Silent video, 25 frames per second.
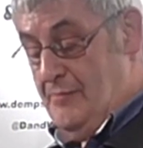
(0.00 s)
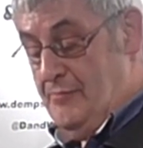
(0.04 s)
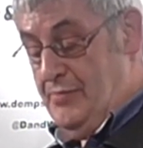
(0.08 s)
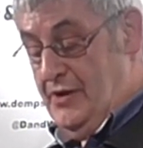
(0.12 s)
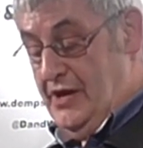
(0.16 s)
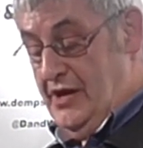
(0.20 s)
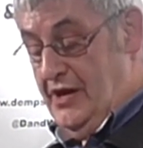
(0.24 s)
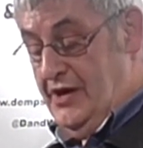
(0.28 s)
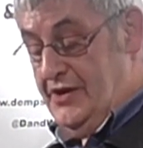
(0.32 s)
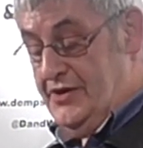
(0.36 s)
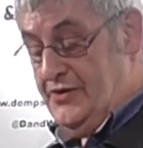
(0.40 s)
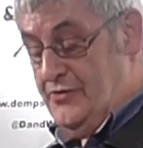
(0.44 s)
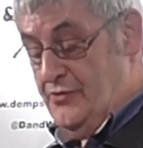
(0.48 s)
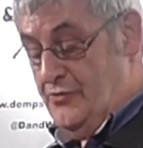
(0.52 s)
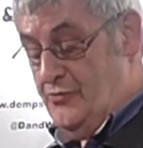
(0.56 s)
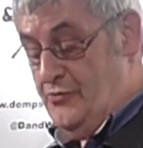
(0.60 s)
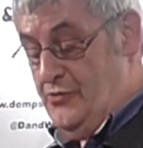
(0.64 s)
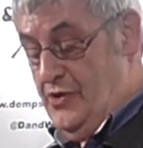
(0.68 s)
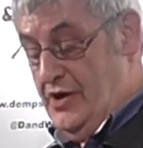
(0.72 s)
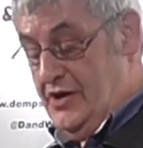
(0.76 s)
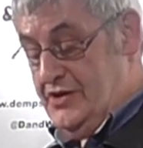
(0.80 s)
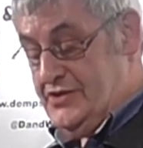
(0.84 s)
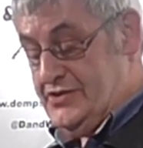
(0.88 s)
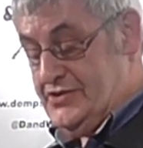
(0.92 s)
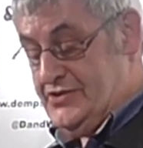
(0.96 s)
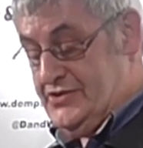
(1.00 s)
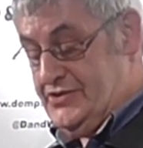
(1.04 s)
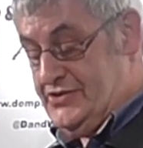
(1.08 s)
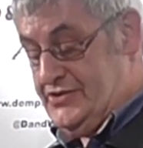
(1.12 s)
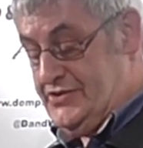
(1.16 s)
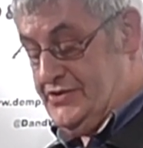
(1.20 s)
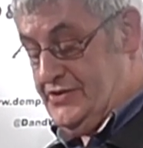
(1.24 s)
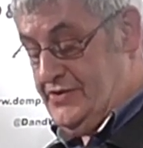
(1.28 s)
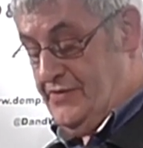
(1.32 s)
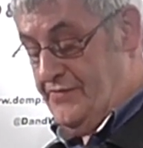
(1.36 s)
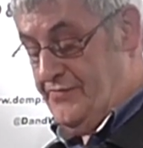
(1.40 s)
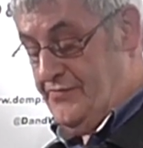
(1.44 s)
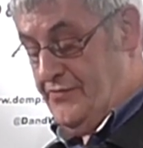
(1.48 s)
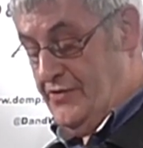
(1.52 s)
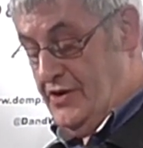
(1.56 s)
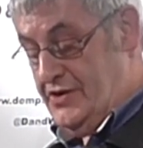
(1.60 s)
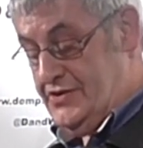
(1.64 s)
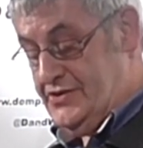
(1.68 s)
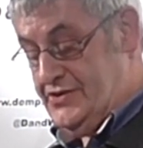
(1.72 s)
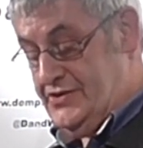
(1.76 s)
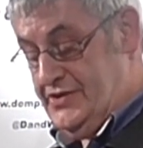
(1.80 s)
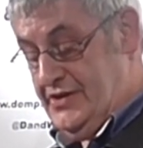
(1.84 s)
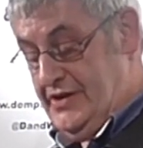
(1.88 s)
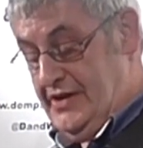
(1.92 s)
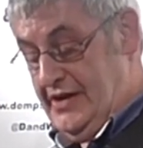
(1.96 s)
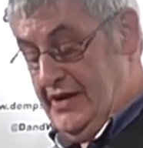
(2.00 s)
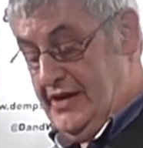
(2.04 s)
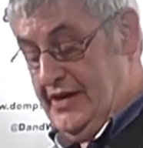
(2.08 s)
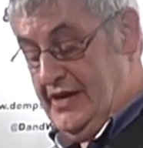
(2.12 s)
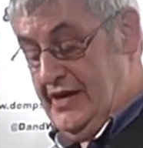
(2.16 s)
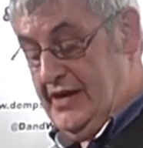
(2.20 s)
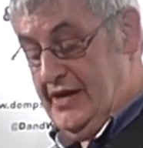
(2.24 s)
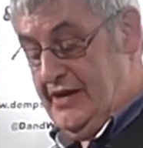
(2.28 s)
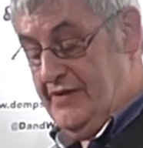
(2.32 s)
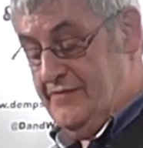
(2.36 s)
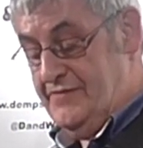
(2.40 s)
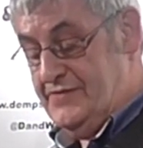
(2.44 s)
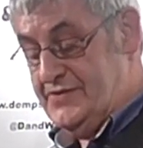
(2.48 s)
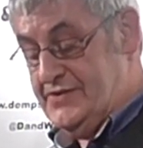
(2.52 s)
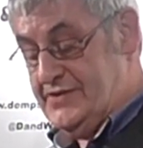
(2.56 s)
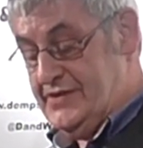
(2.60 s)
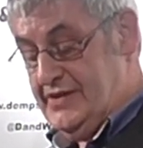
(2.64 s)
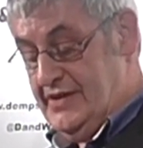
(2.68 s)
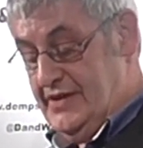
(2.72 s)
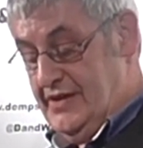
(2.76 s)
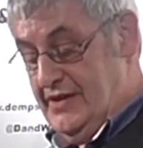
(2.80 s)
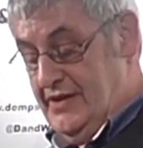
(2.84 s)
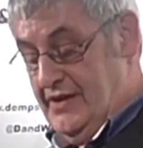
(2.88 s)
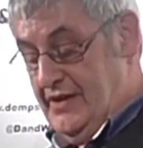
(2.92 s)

blood rusts to frosted leaves,